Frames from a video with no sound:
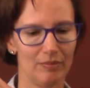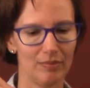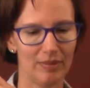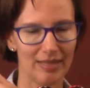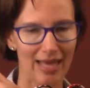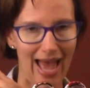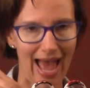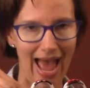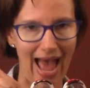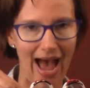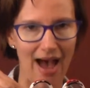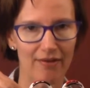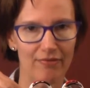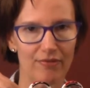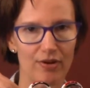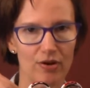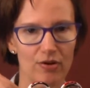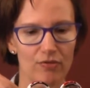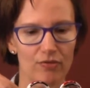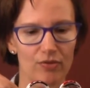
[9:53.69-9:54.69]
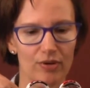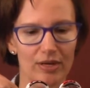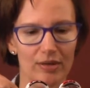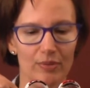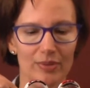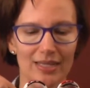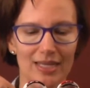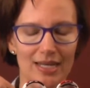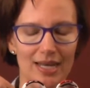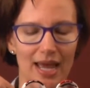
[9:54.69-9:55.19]
the half over it
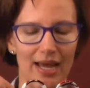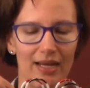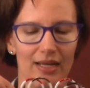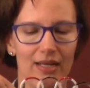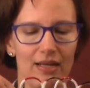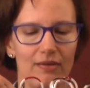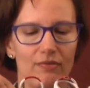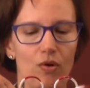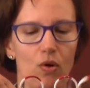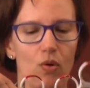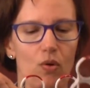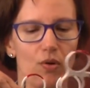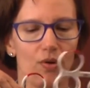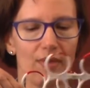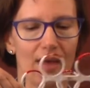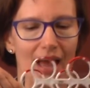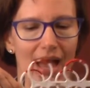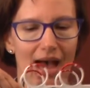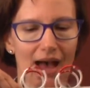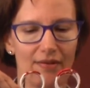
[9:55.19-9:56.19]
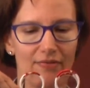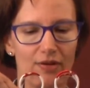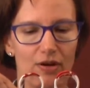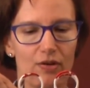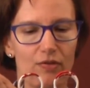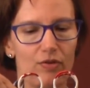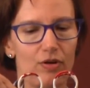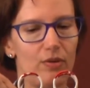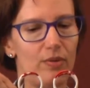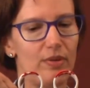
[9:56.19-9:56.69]
with a negative or the half
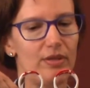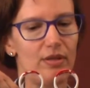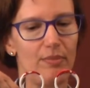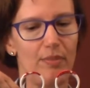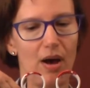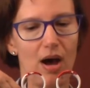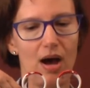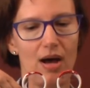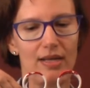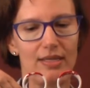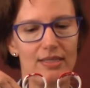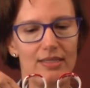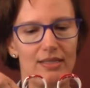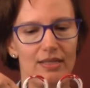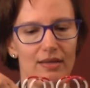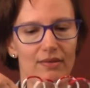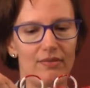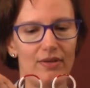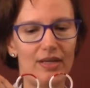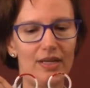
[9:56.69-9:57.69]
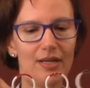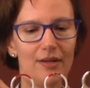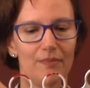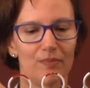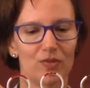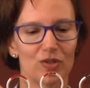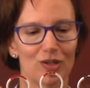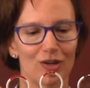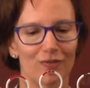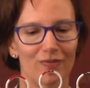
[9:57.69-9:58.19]
over it with a positive.
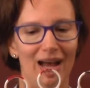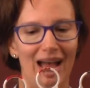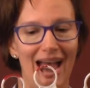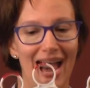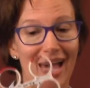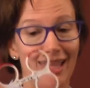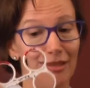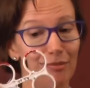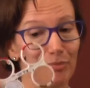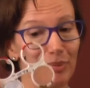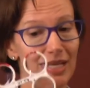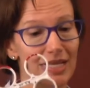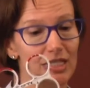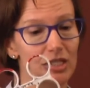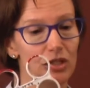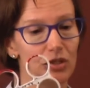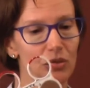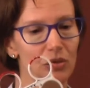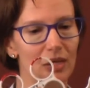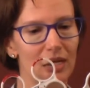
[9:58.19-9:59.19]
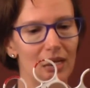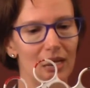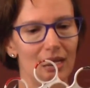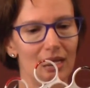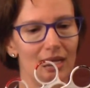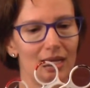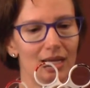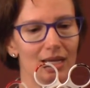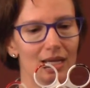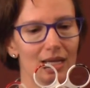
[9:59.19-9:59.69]
So if I add the
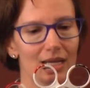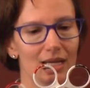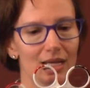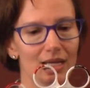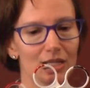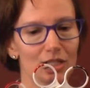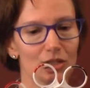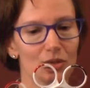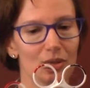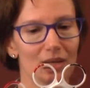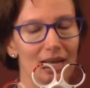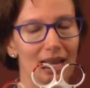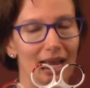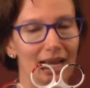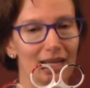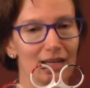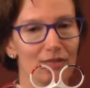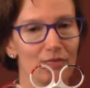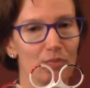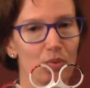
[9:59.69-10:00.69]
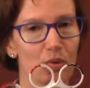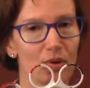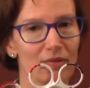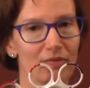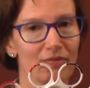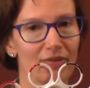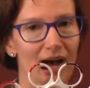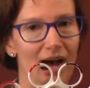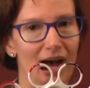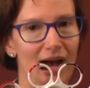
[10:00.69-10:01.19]
+3 to a negative
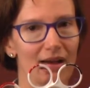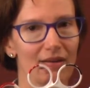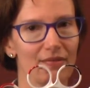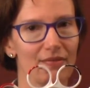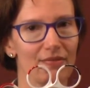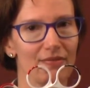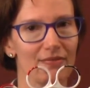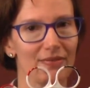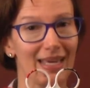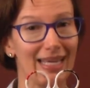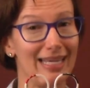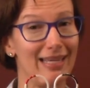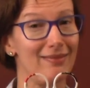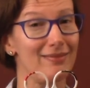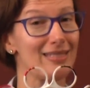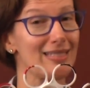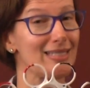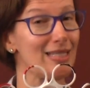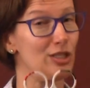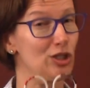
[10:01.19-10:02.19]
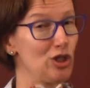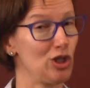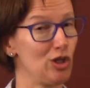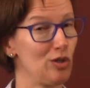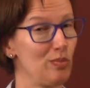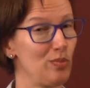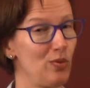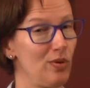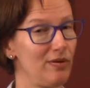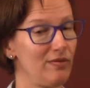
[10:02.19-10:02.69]
0.5, that gives us a
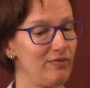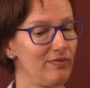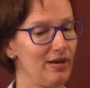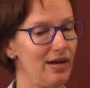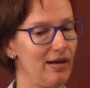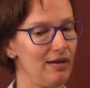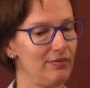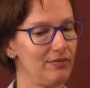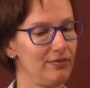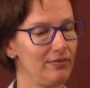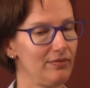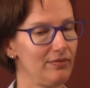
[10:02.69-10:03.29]
2.5.